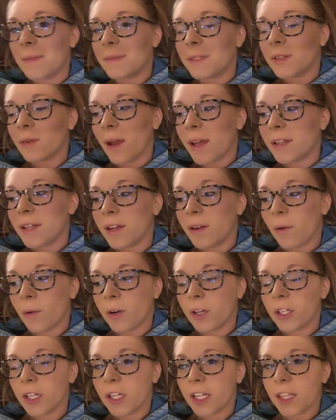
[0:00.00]
So I did
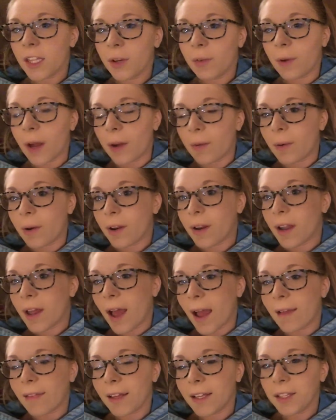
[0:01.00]
order the red one.
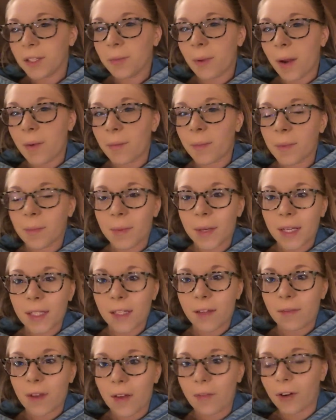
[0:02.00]
I like the red one because
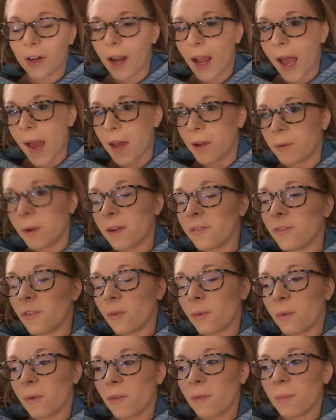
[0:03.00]
I've never had a red
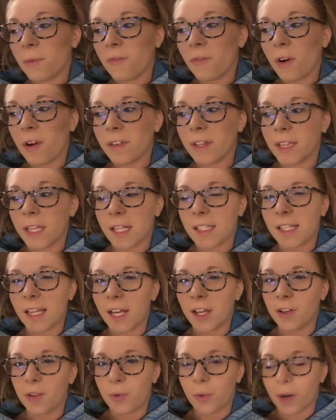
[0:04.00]
one before. I think that's
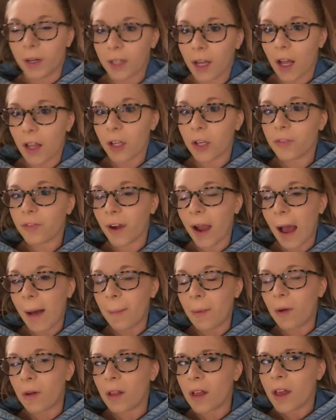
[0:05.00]
like a newer color for
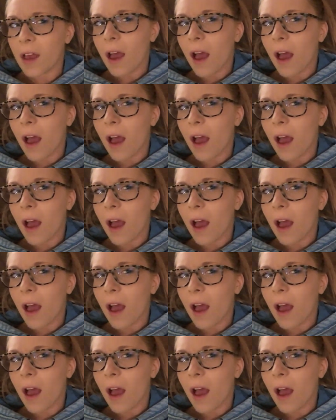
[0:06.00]
Apple.